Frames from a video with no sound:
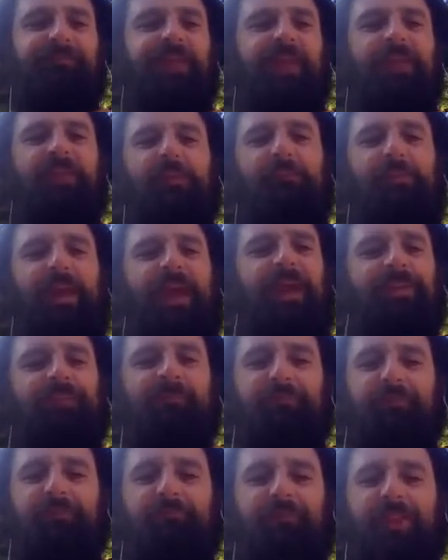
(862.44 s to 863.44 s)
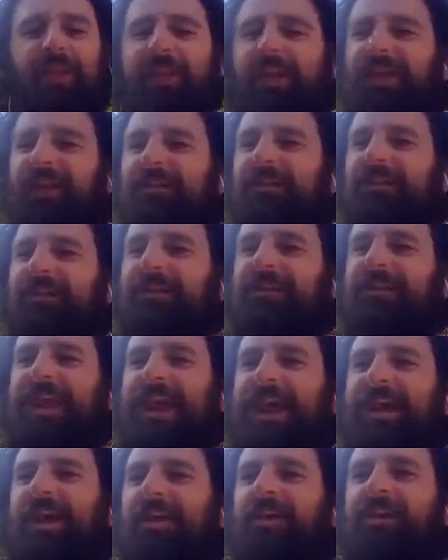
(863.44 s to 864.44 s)
The band's been playing,
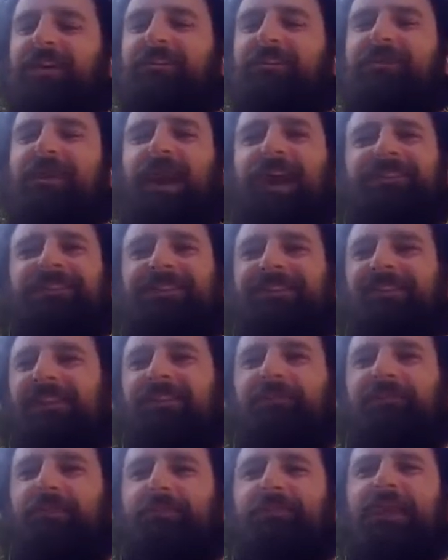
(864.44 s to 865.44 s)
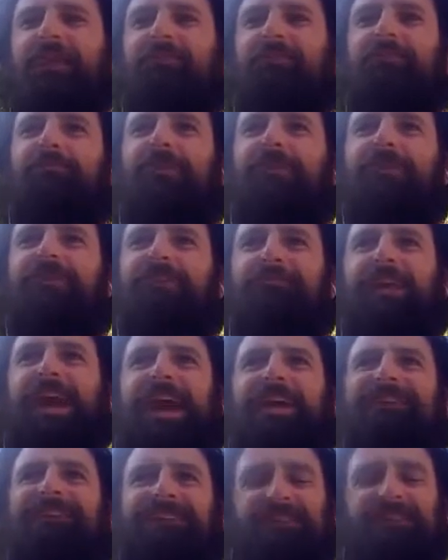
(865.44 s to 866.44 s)
oddly enough, some
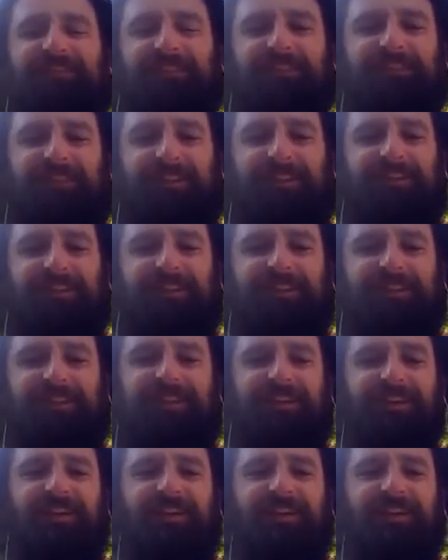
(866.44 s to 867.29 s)
Cat Stevens lately.